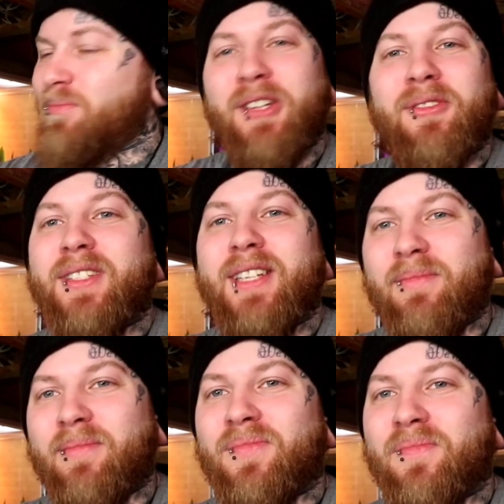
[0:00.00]
Build
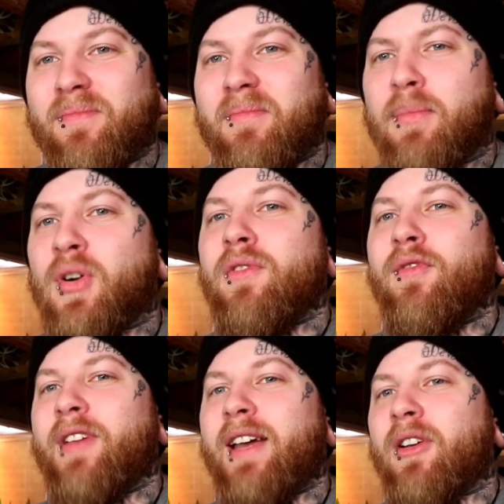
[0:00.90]
something.
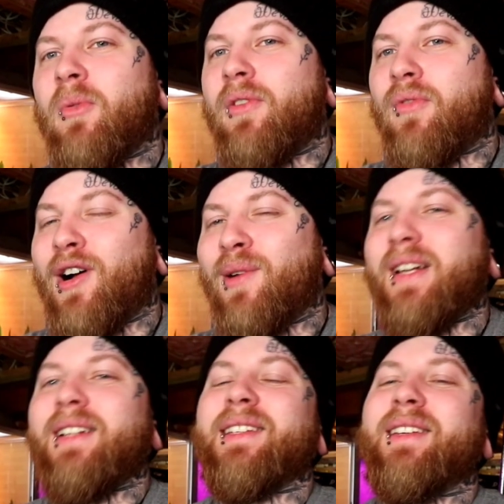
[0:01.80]
Prove everyone wrong.
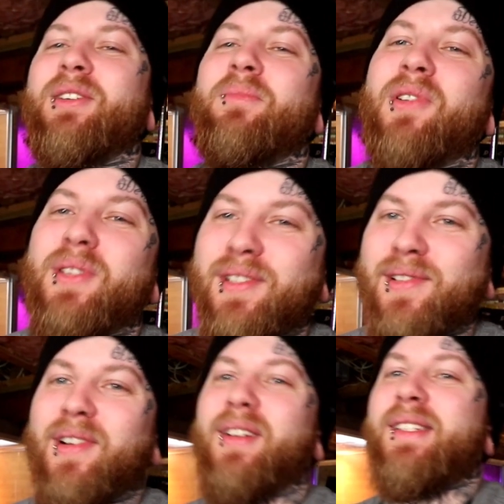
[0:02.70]
What I tell you, boys
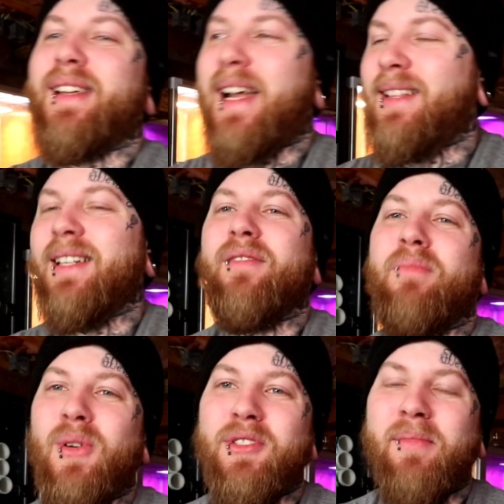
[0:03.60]
and girls, I
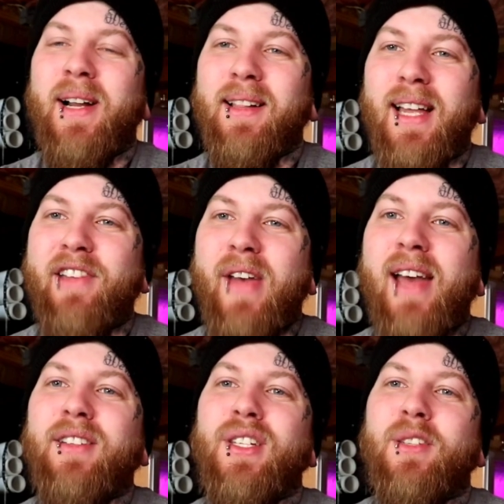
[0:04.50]
live most of my life
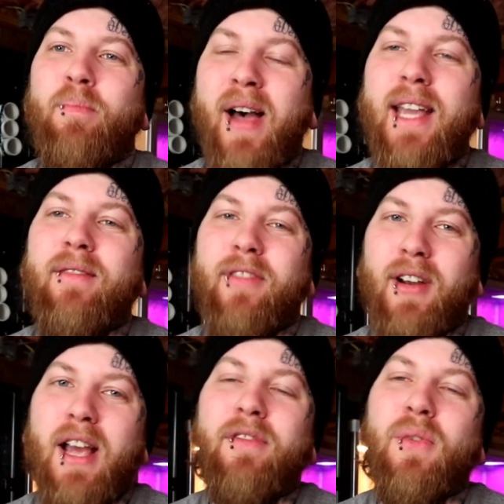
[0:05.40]
out of spite
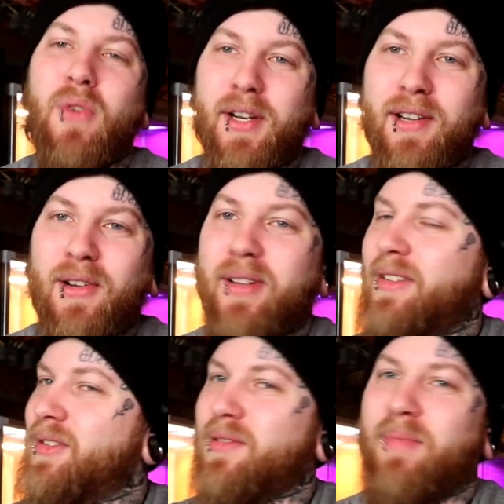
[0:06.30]
for everyone.
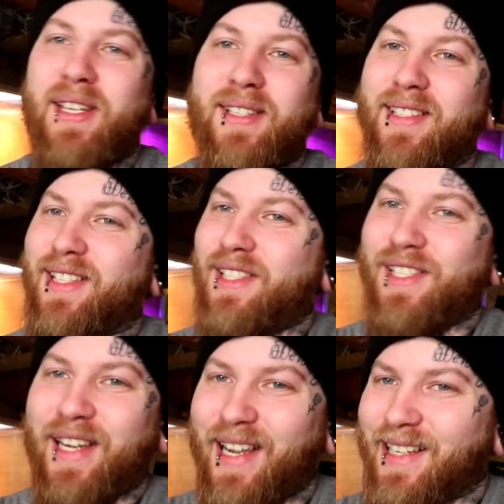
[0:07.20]
All those pieces of
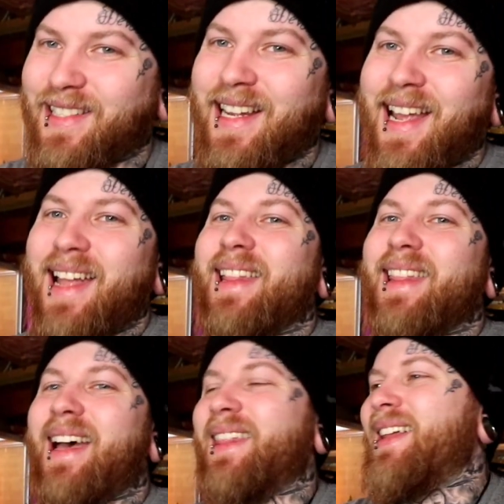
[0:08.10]
shit
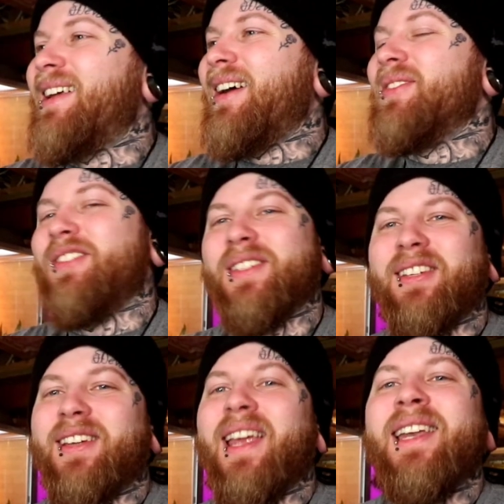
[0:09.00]
that thought I was
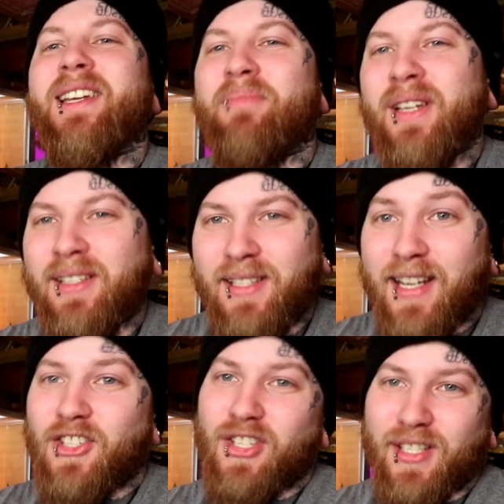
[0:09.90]
just going to end up in a
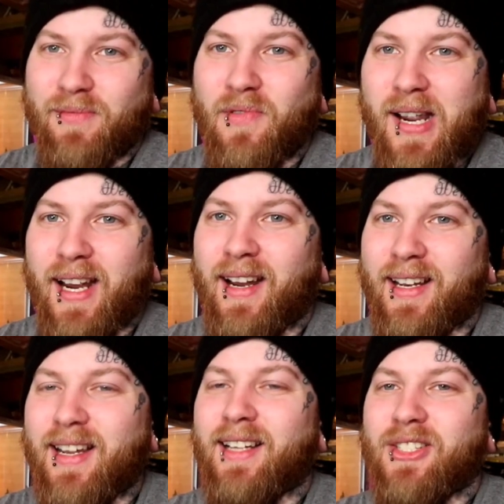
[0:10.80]
ditch somewhere
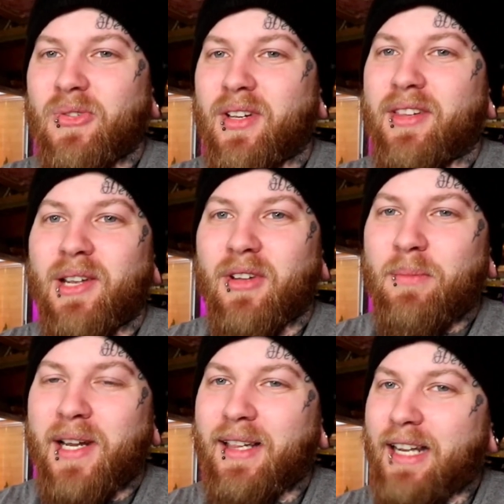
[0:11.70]
and not do anything
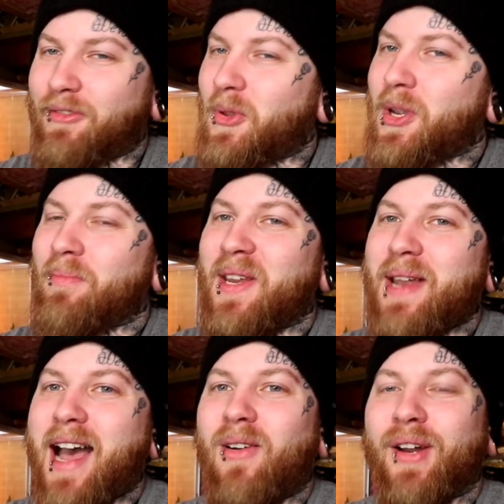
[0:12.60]
with my life. Look at me
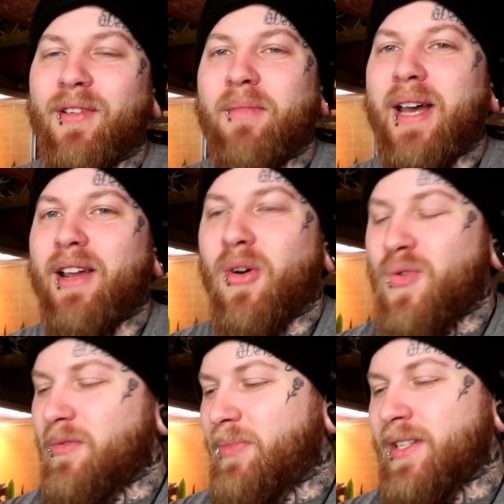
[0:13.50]
now. I run my
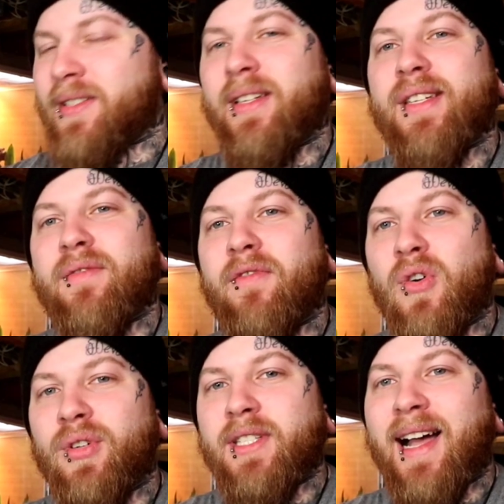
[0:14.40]
own business
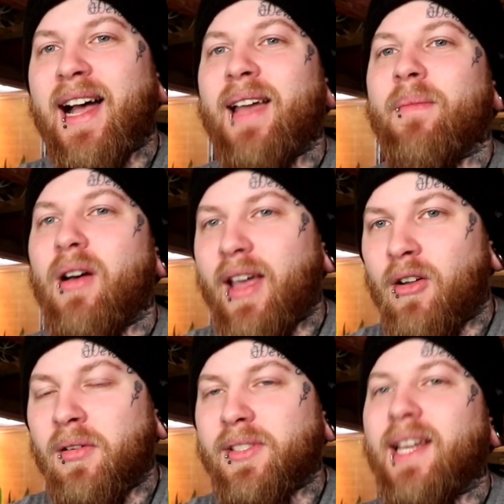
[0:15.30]
full time,
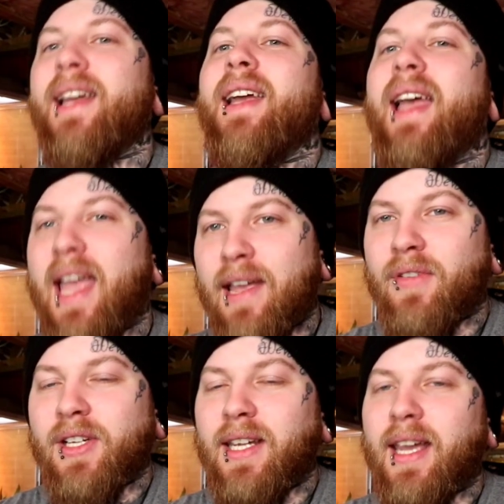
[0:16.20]
all day,
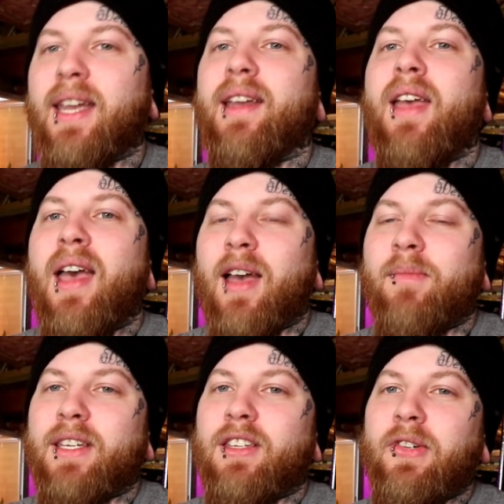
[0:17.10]
every day. I
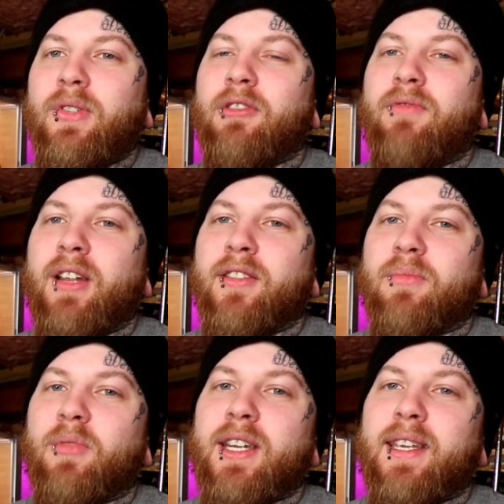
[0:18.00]
make YouTube videos
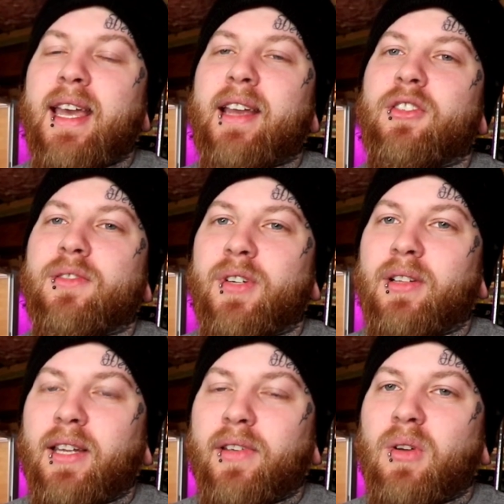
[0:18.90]
and breed geckos for
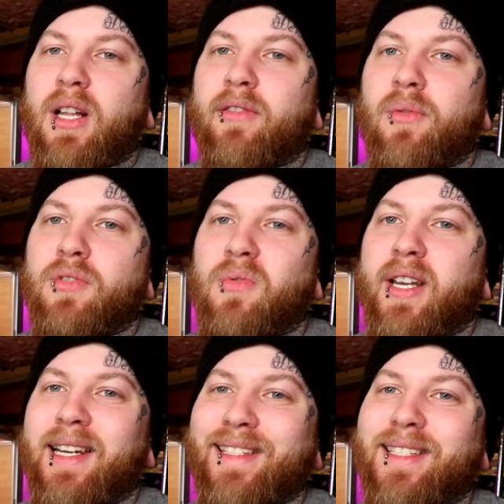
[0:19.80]
a living while everyone's
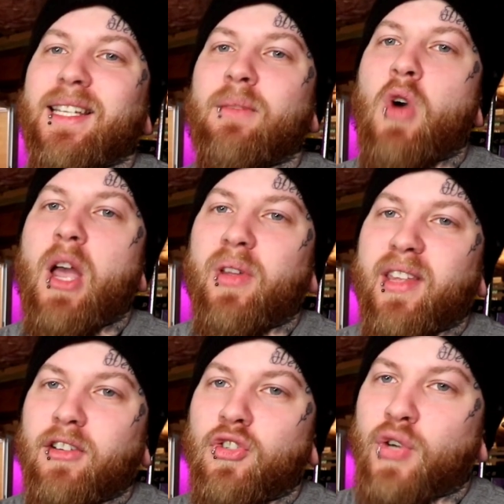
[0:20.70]
working at Subway
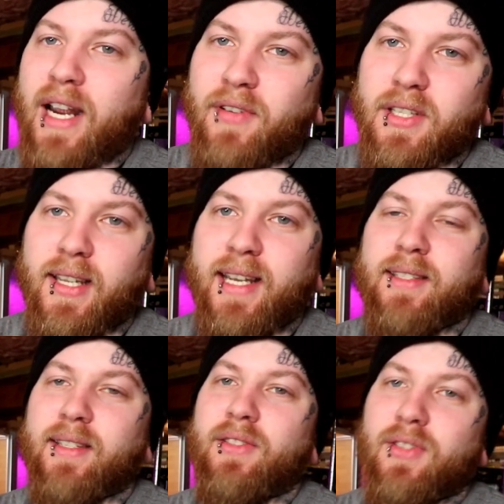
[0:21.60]
without a driver's
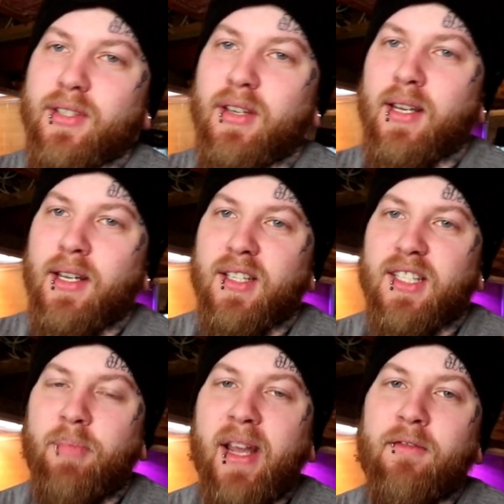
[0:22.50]
license.
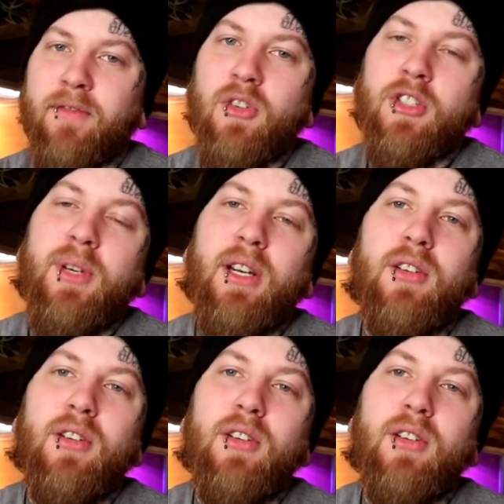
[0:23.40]
spite fuels